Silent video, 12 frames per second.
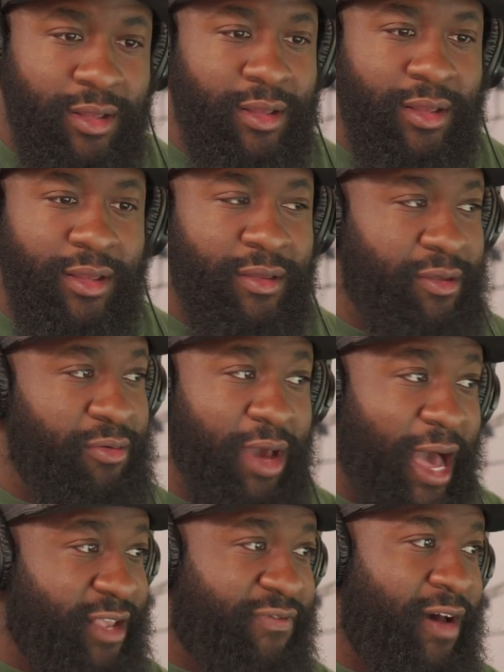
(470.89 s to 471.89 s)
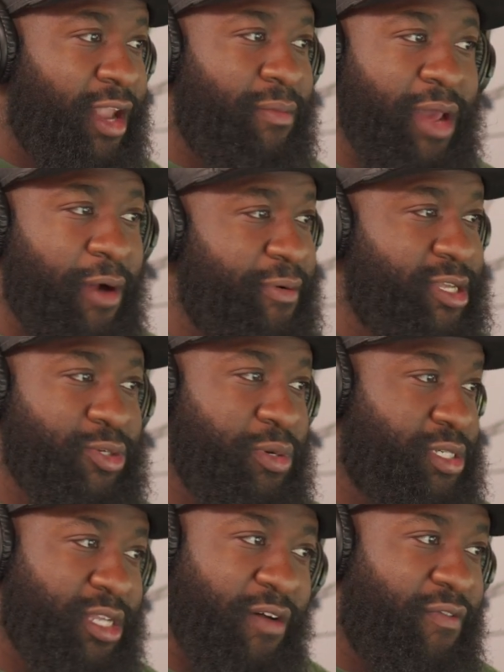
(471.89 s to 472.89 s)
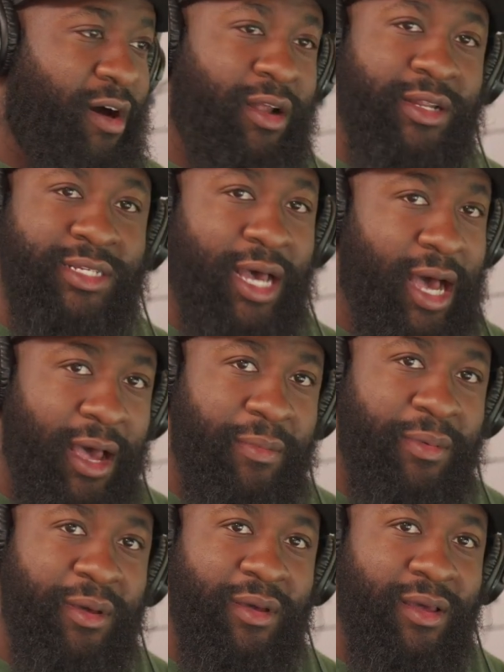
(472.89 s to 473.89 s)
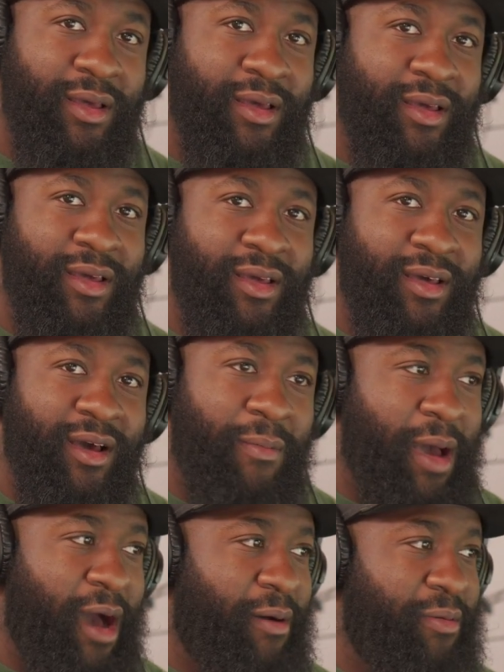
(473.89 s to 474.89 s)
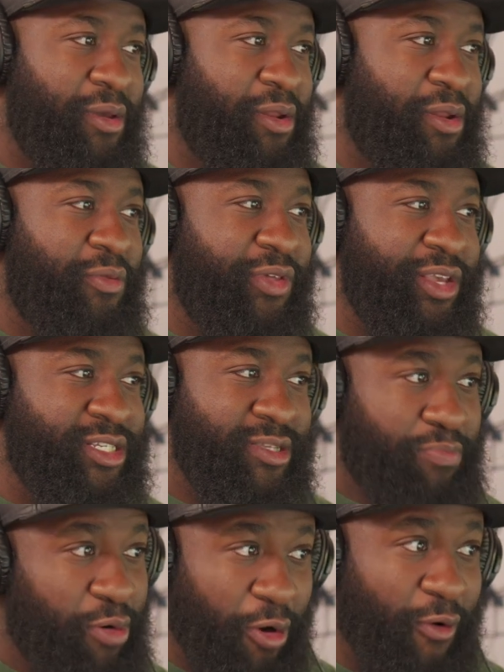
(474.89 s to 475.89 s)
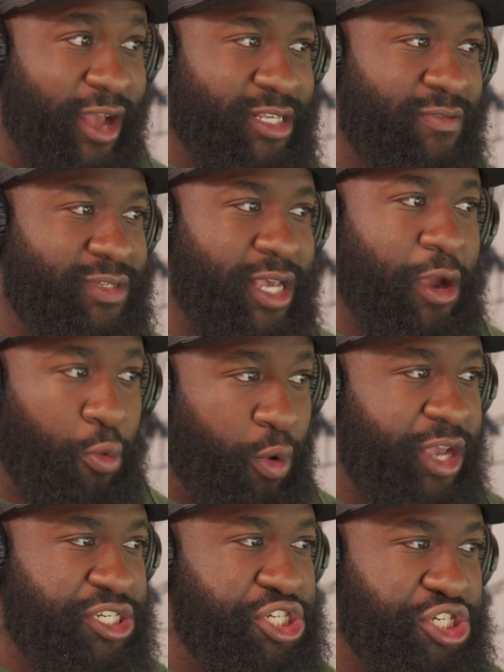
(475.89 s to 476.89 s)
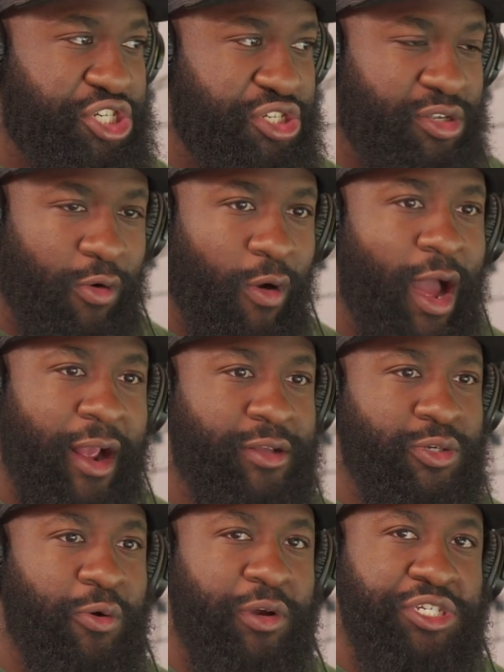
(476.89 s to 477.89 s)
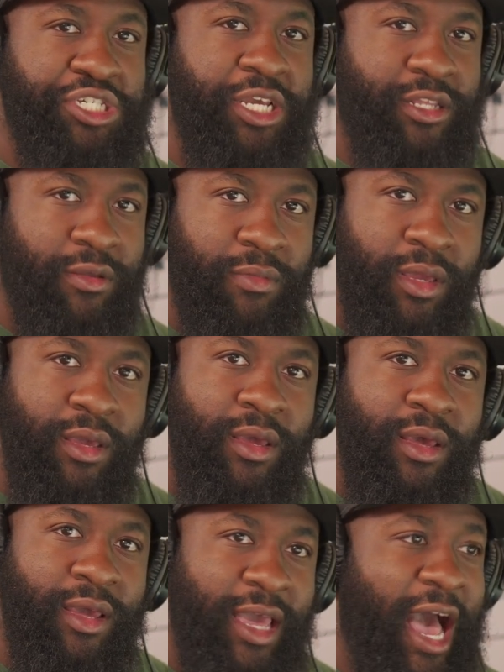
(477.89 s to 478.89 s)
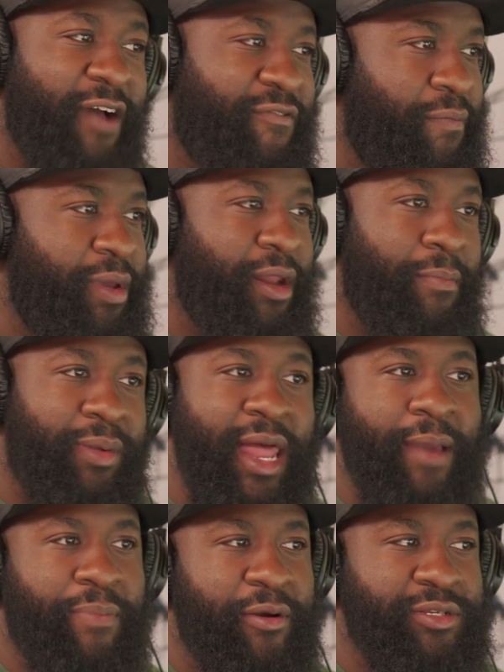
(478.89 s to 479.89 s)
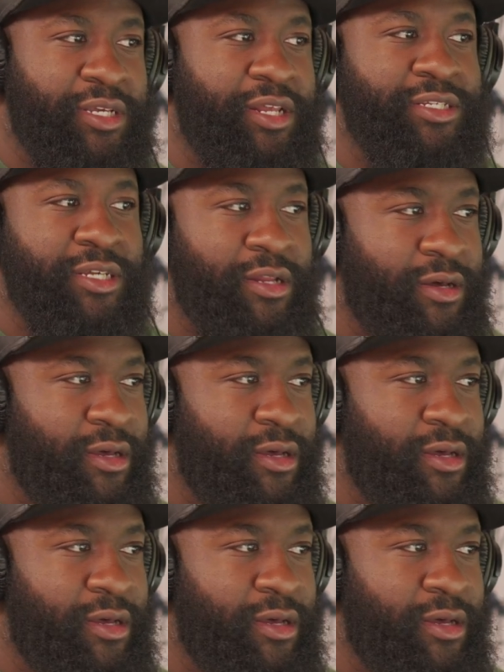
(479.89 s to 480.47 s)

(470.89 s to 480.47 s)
you guys follow me. I retweet stuff all the time about you know these progressives saying racist, sh- derogatory shit to me. God forbid a black person isn't a